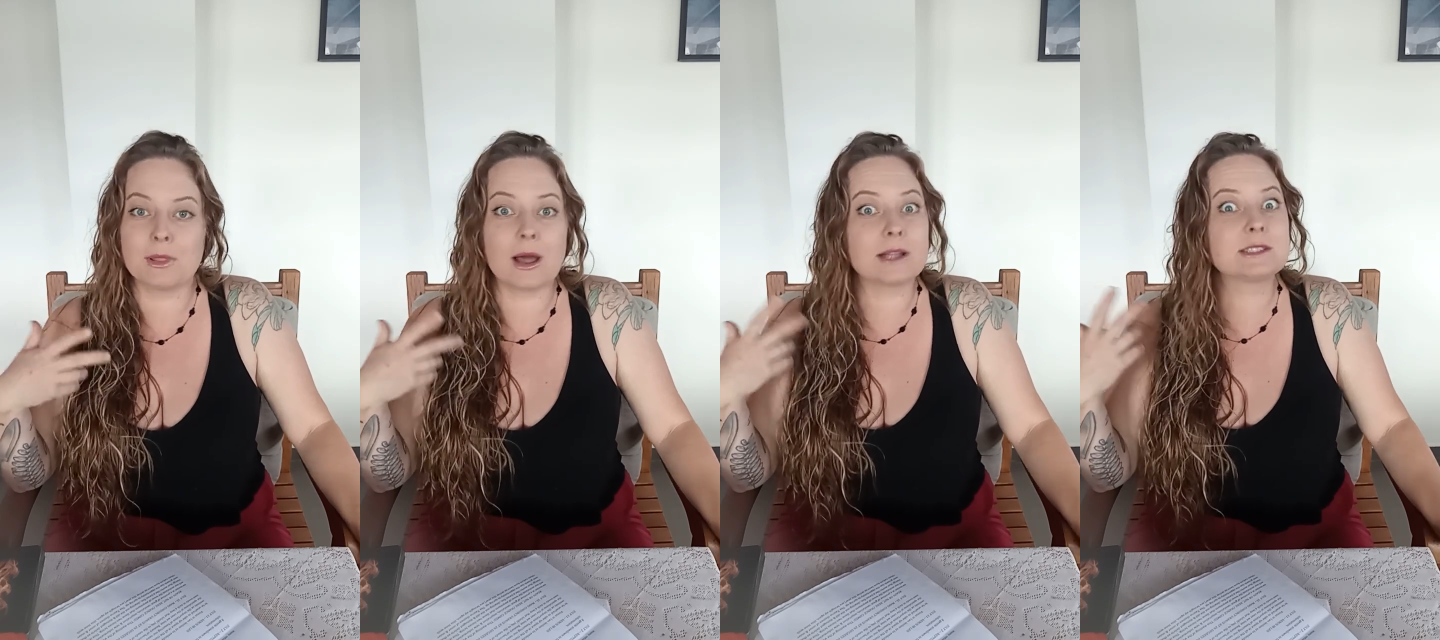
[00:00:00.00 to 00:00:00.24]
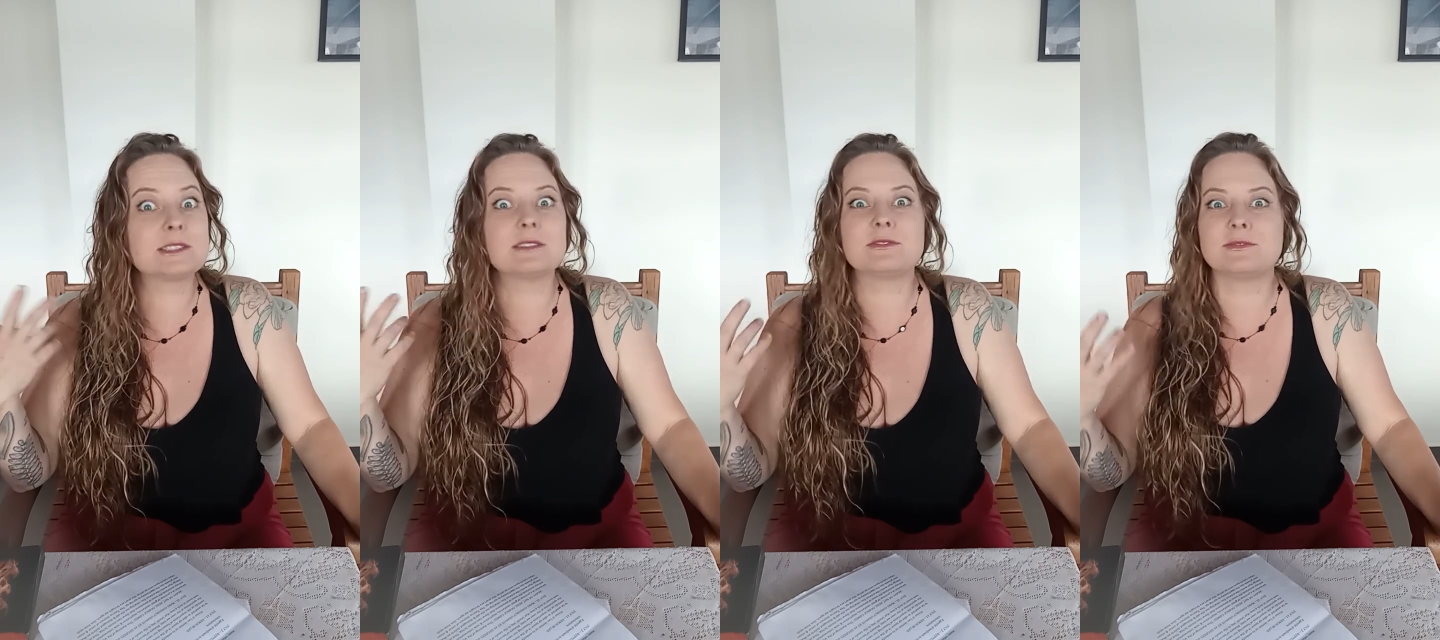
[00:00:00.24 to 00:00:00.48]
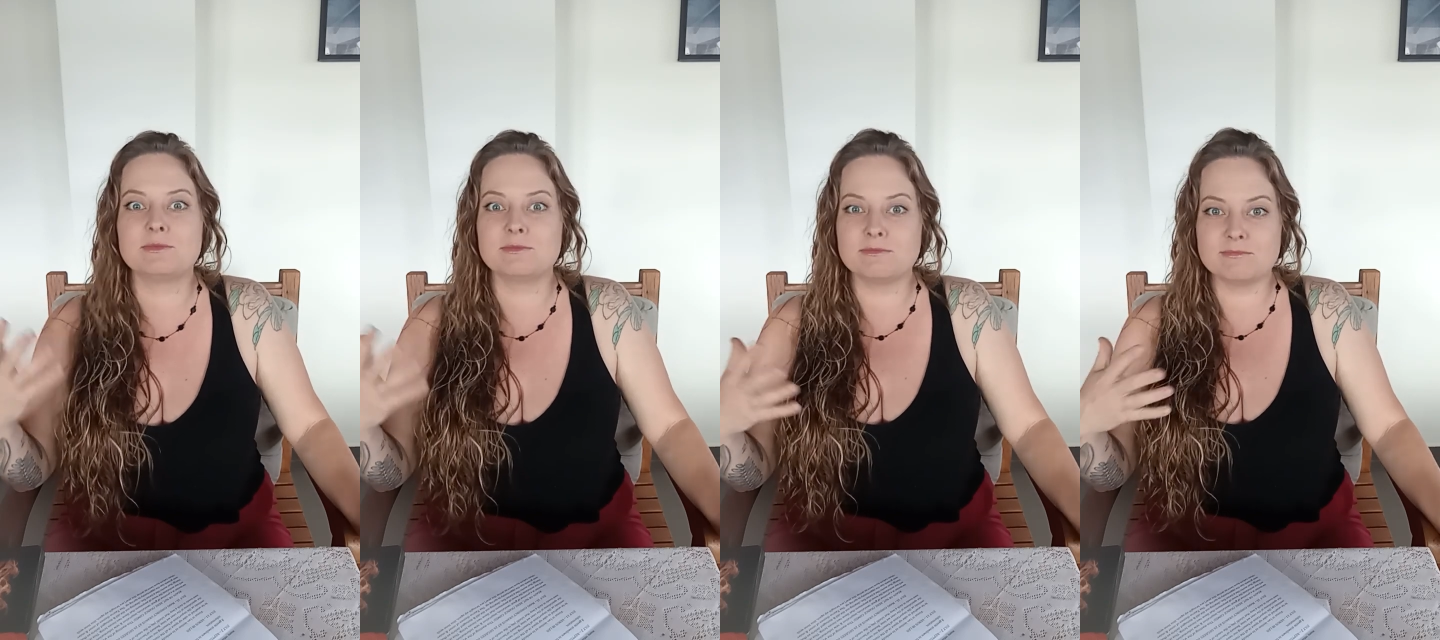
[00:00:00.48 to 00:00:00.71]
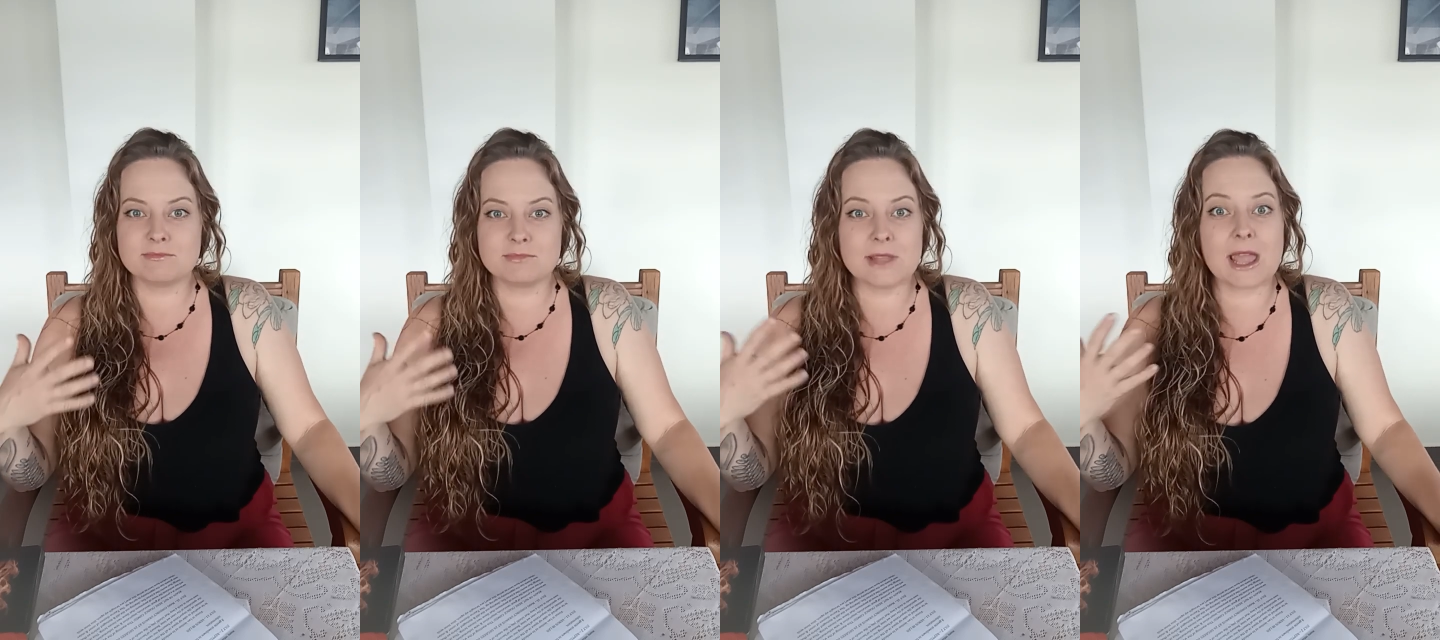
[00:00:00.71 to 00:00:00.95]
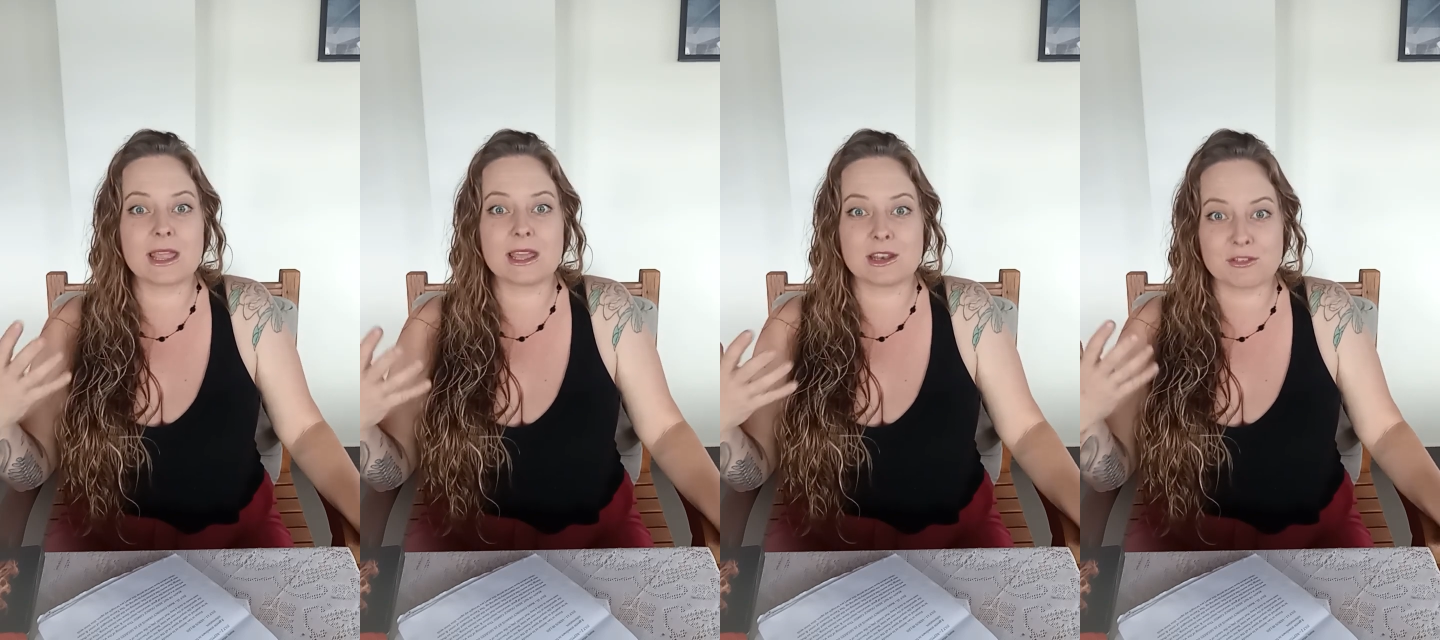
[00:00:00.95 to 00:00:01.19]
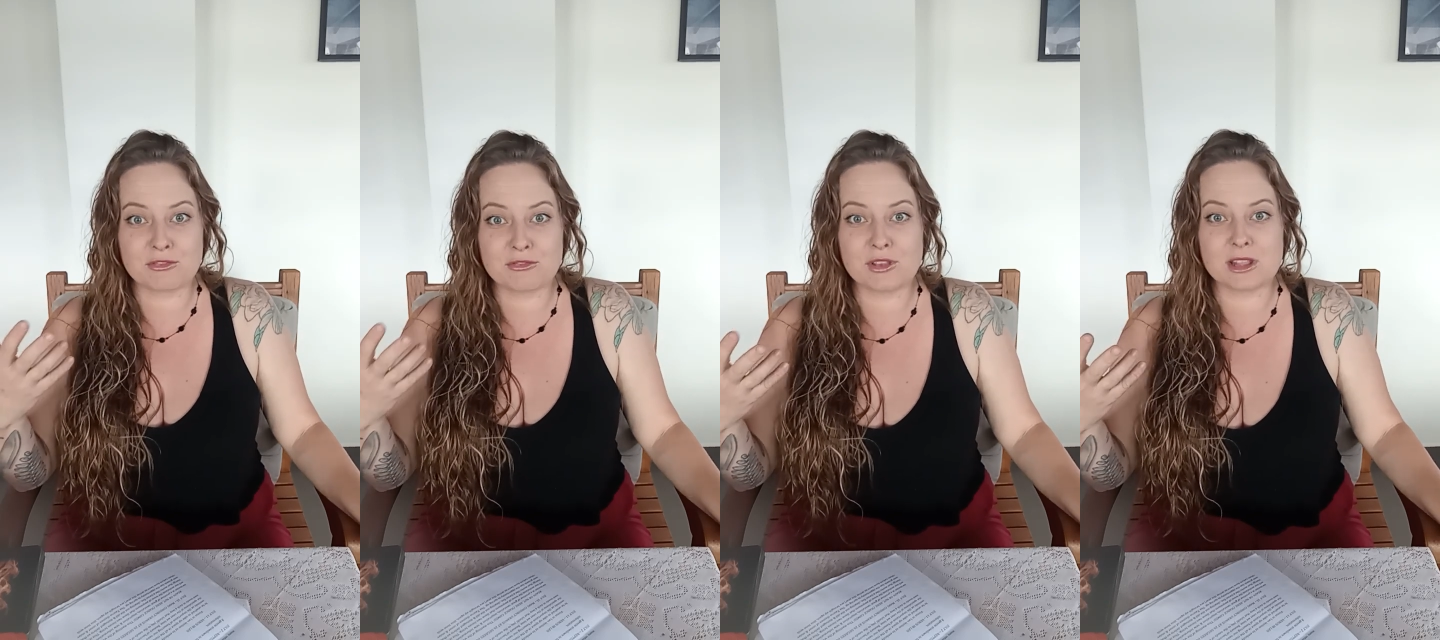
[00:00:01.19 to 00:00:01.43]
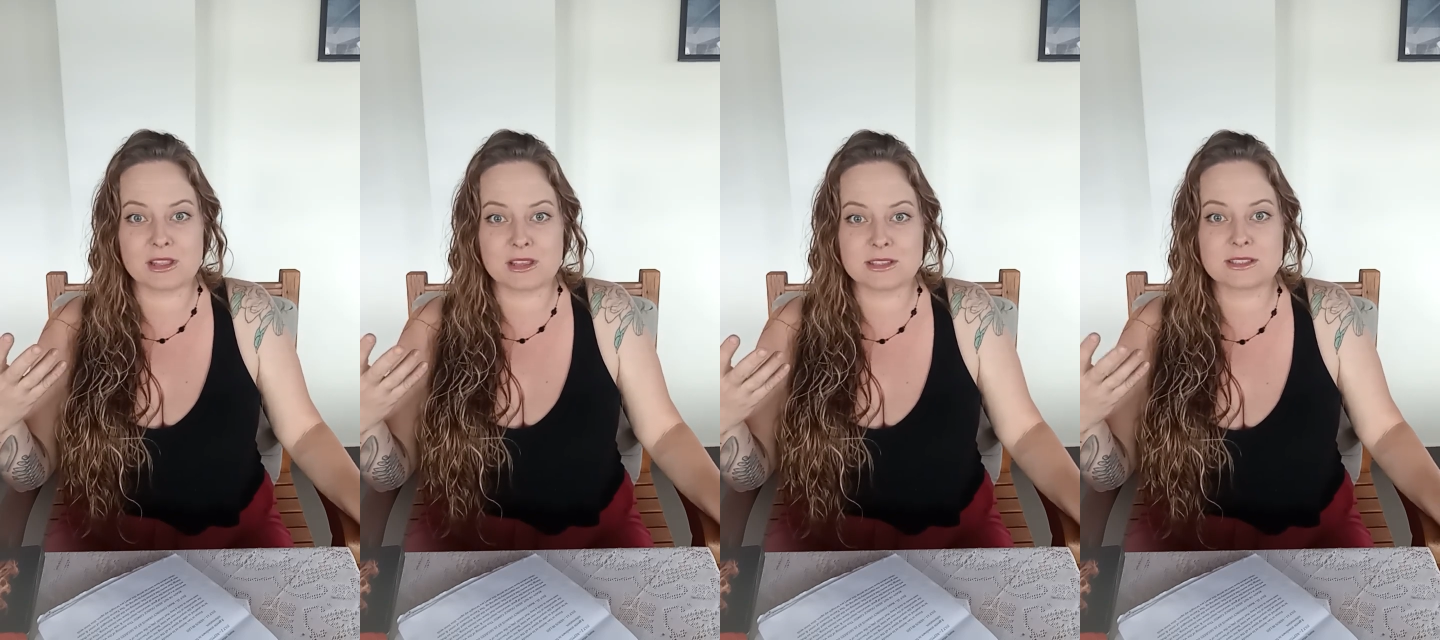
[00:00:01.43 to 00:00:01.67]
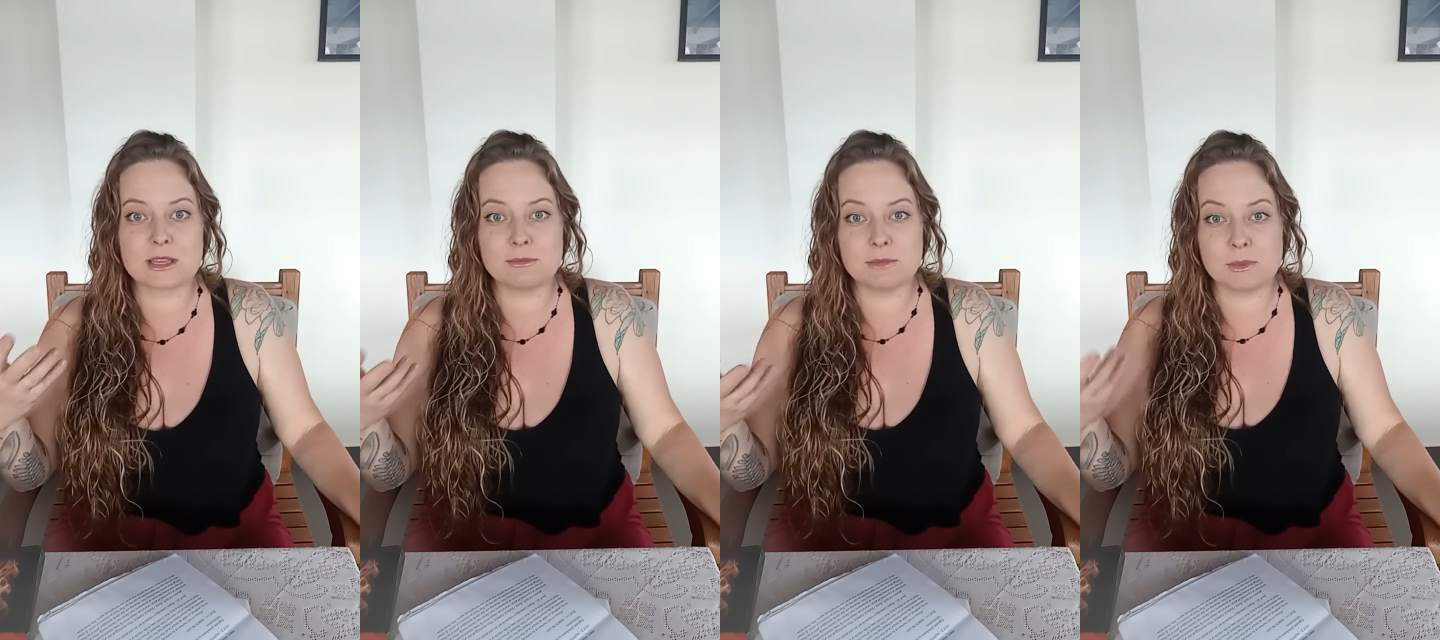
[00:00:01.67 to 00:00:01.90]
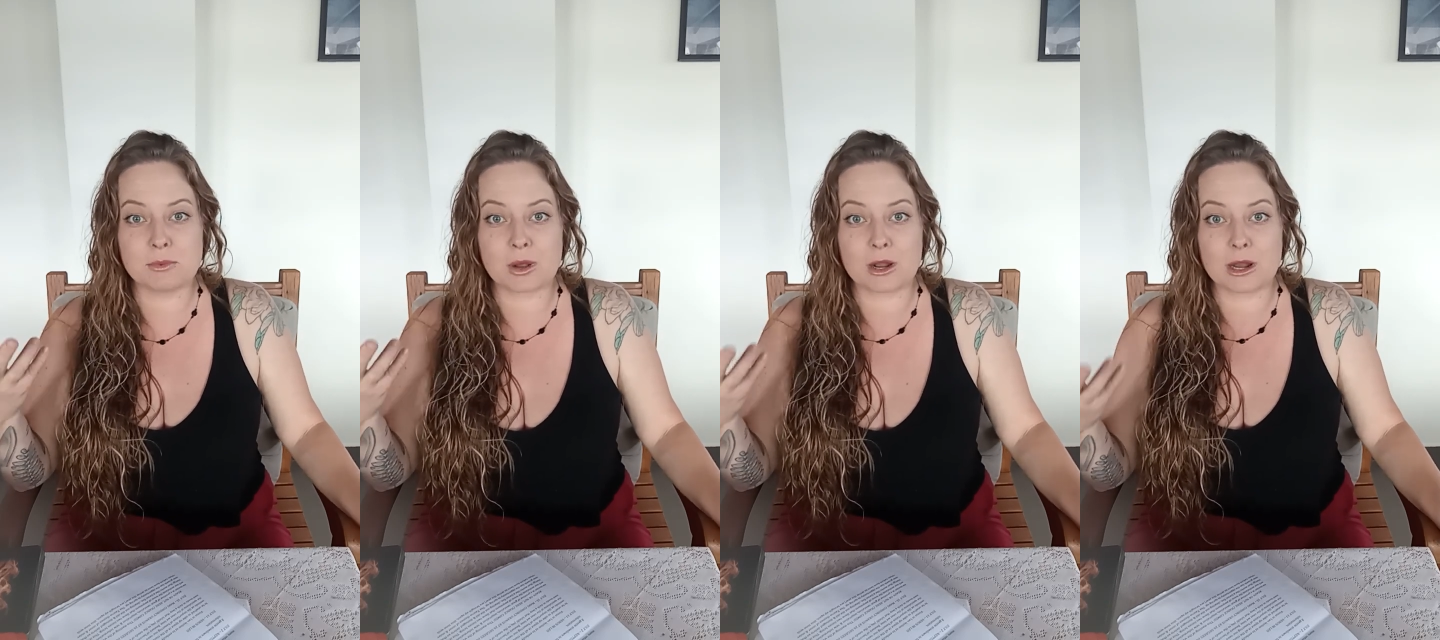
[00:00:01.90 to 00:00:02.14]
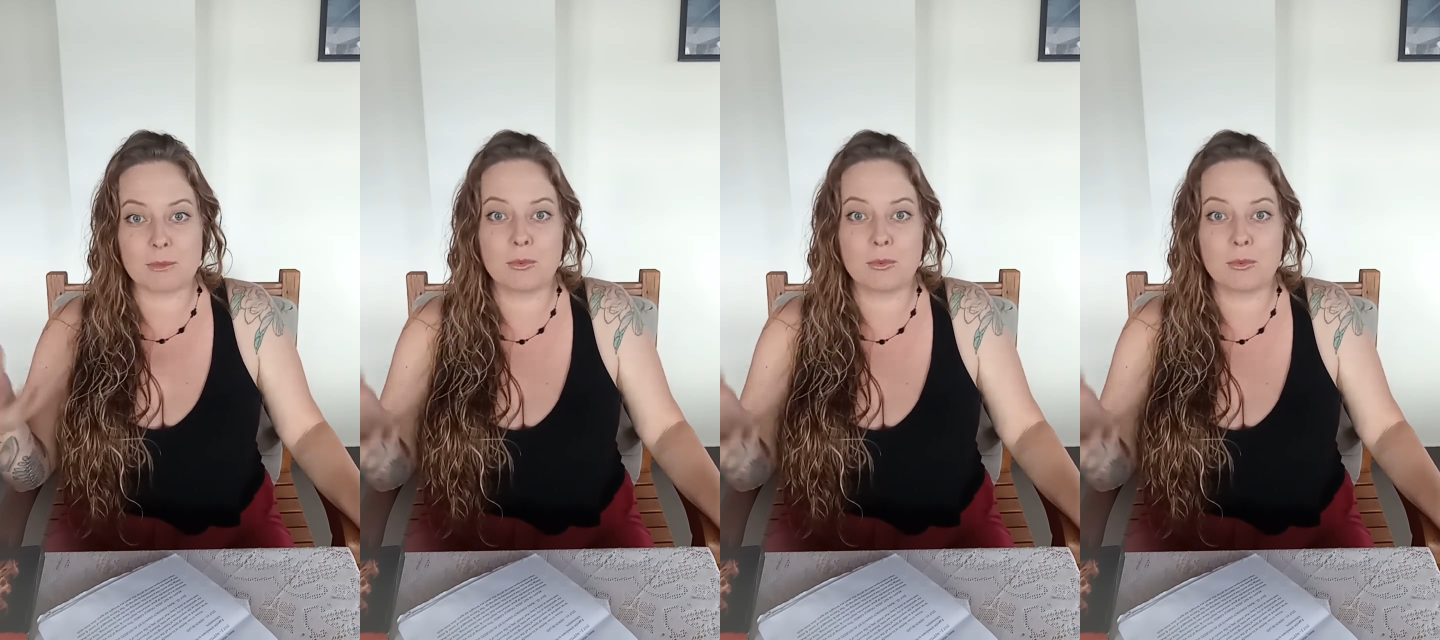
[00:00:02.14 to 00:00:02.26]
Lots of negative feelings can be brought